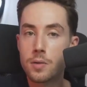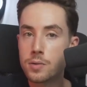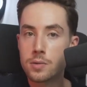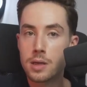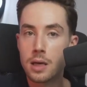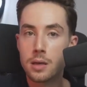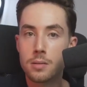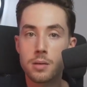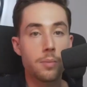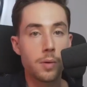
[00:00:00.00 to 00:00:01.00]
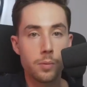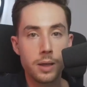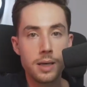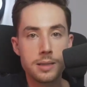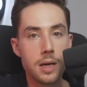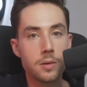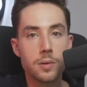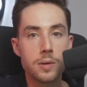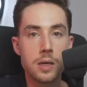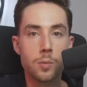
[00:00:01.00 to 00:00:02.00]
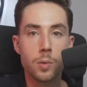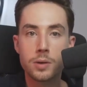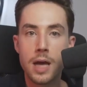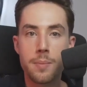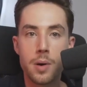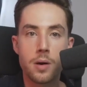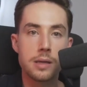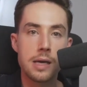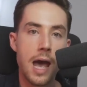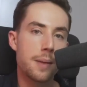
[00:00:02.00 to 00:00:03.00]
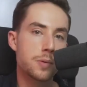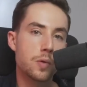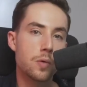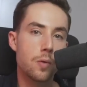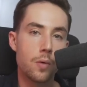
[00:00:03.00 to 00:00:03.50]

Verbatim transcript: users can, number one, download the World App on the App Store